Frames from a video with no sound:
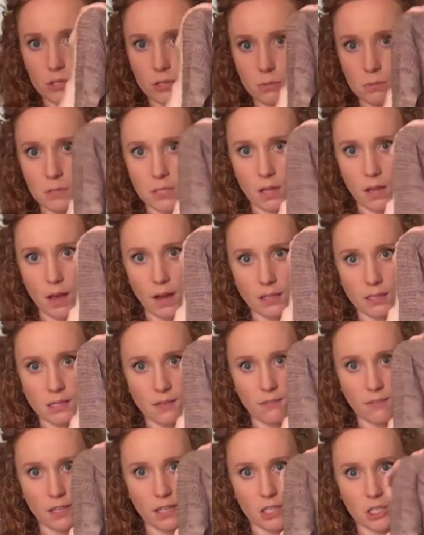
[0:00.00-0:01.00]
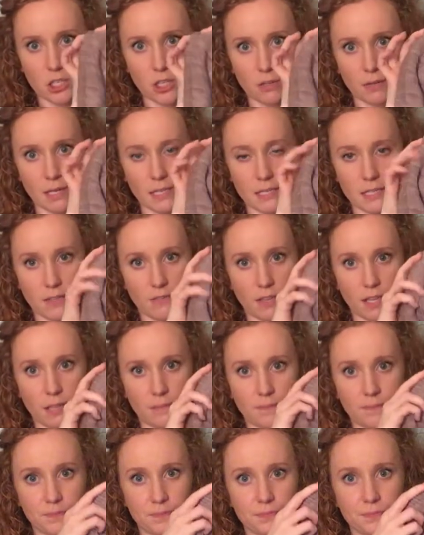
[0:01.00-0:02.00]
zoomed along to finish the rest of
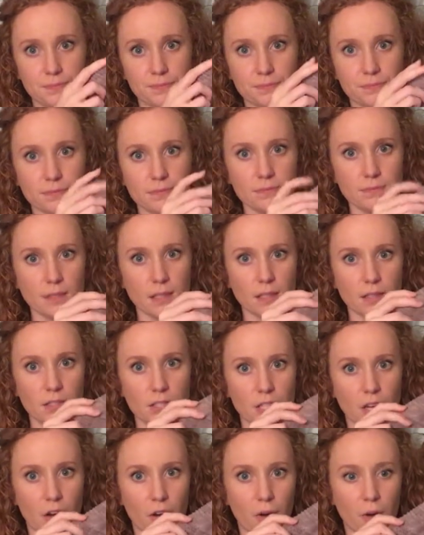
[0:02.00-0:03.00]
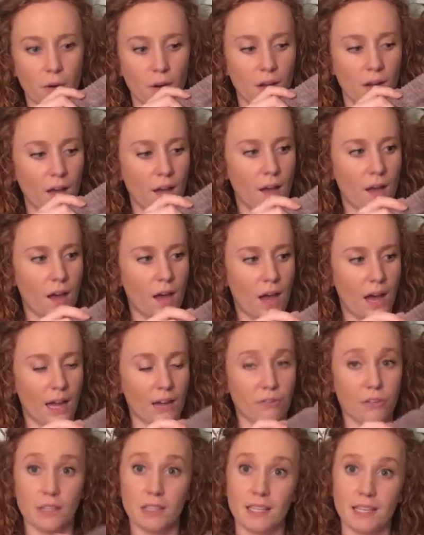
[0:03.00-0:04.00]
it. So
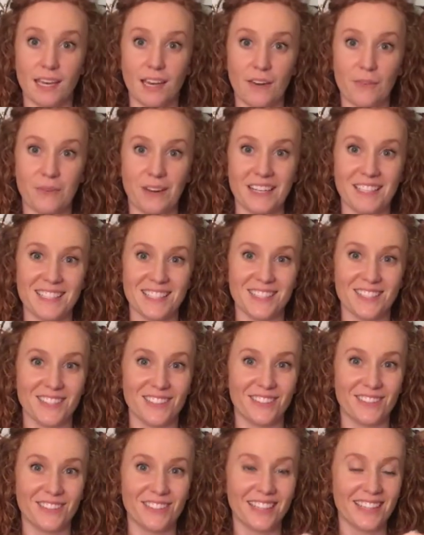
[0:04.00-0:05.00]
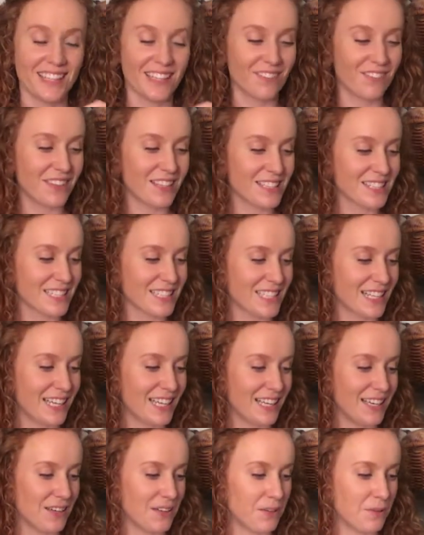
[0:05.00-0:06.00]
I really can't wait to give this to
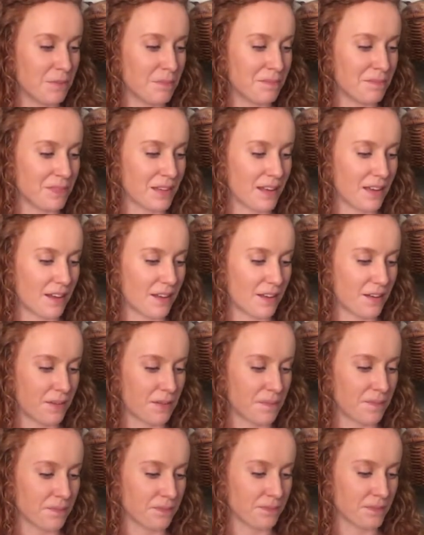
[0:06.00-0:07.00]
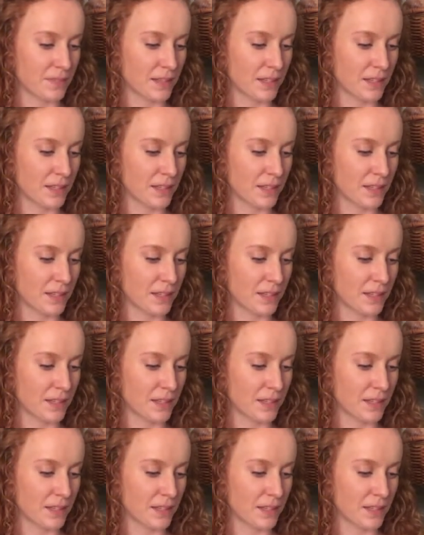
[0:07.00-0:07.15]
him.